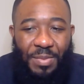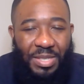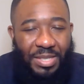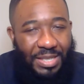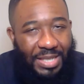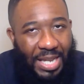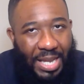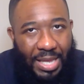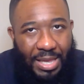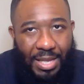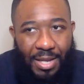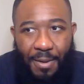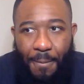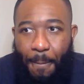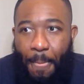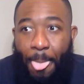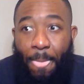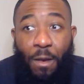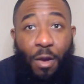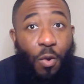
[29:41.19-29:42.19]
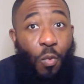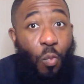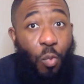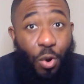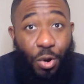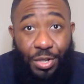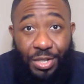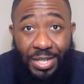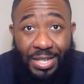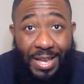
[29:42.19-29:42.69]
But seeing them
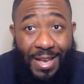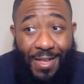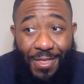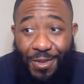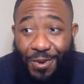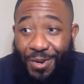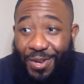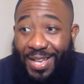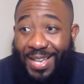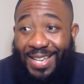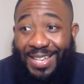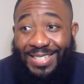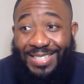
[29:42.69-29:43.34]
work together,